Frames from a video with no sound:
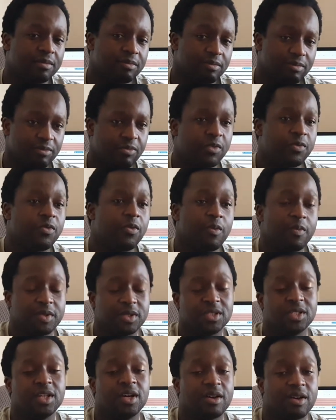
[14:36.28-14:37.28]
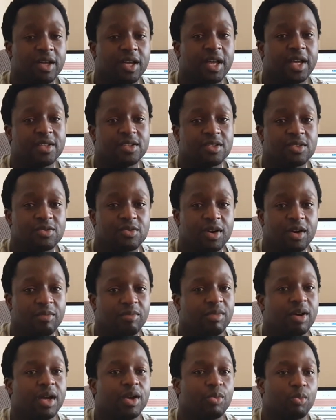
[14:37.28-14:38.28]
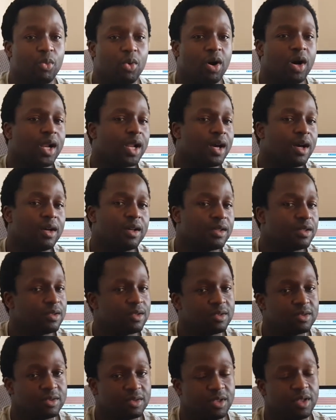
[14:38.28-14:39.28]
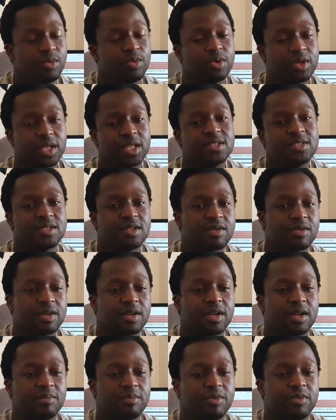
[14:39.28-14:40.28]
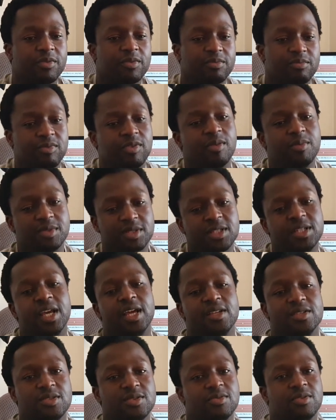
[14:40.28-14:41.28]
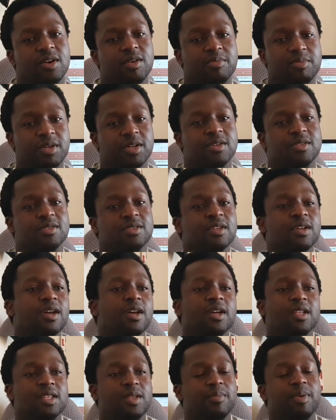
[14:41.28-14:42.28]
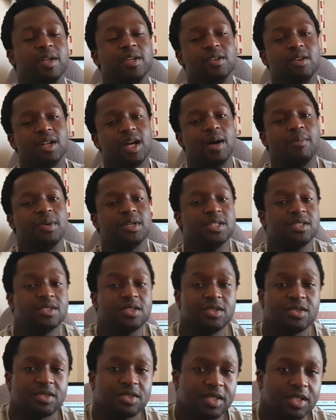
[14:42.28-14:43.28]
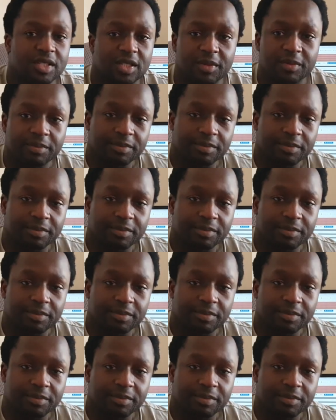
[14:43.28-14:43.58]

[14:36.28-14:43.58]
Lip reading: performance enhancing drug by WADA. So they will consider it a performance enhancing drug, because depending on how much is in your system.